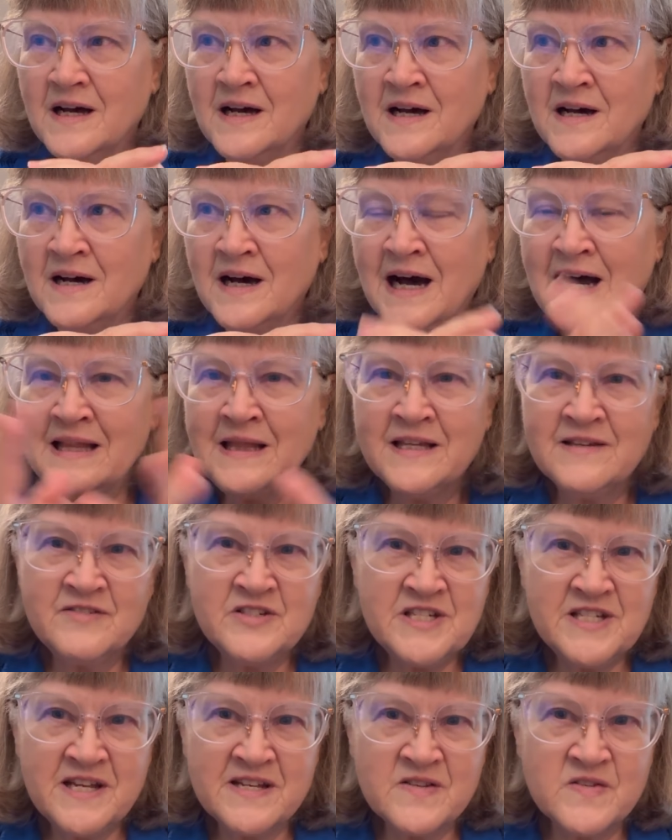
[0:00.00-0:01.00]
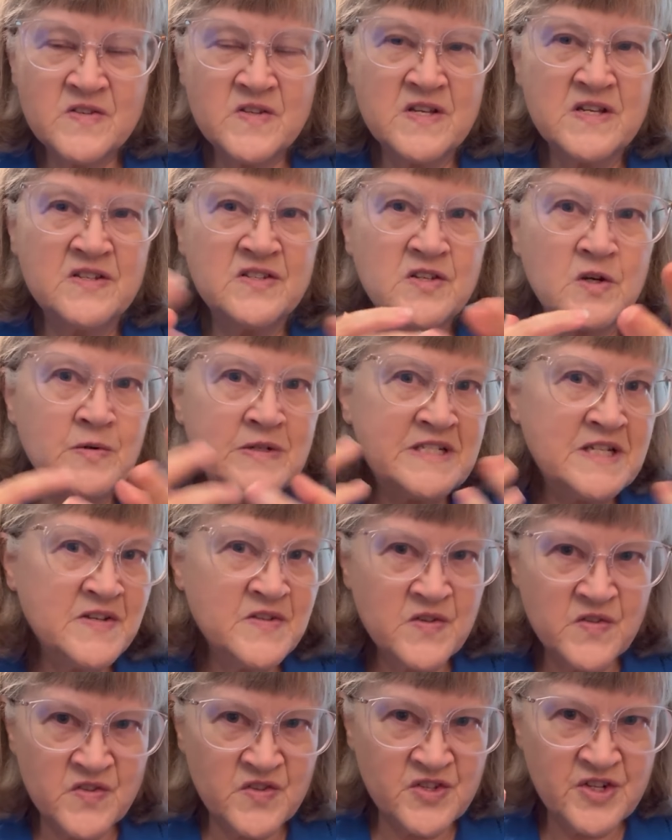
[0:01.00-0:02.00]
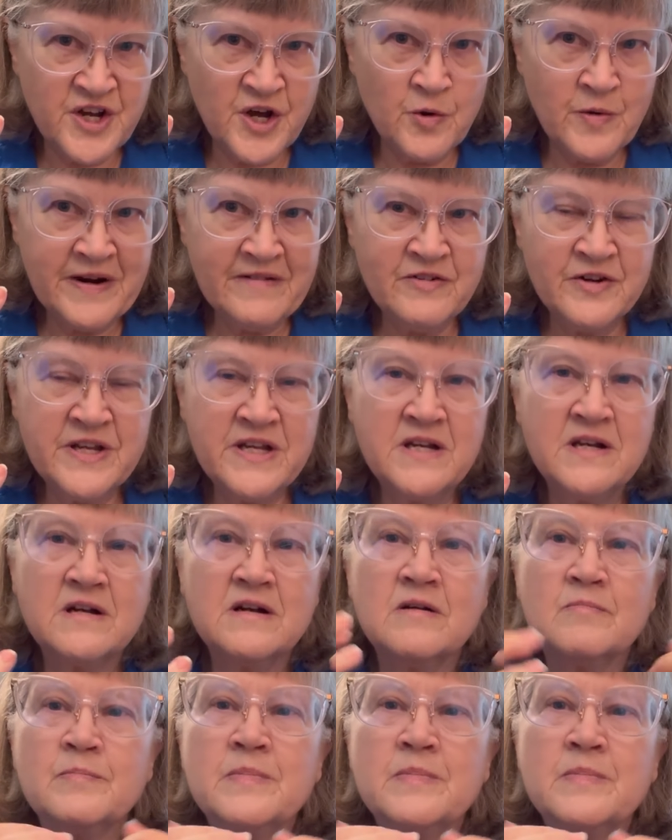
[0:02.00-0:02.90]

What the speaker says: I live in Tennessee, so it doesn't snow every year.